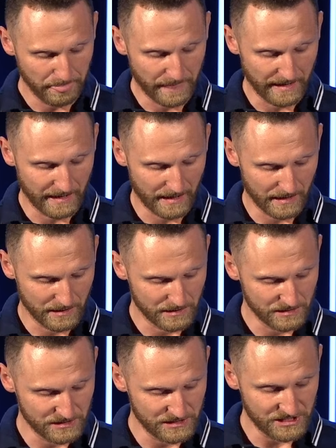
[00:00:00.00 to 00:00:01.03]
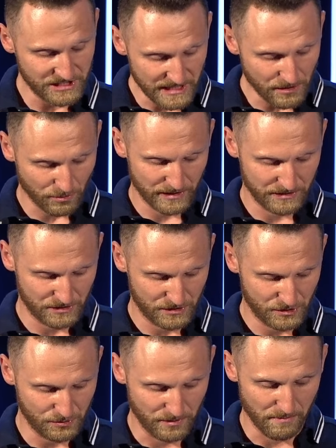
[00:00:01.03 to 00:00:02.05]
The secret
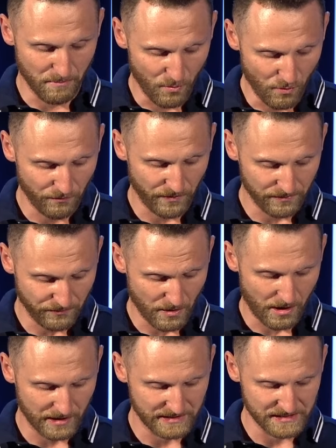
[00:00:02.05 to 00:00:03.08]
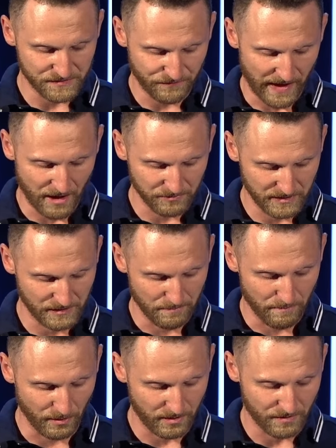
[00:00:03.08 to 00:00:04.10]
to the move of God is found in the
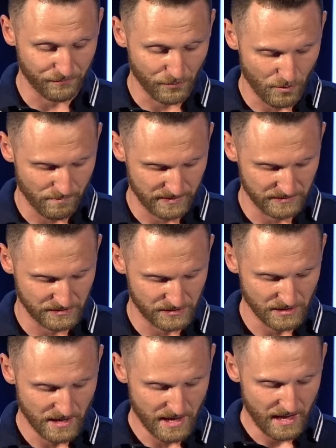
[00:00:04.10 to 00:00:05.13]
book of Romans,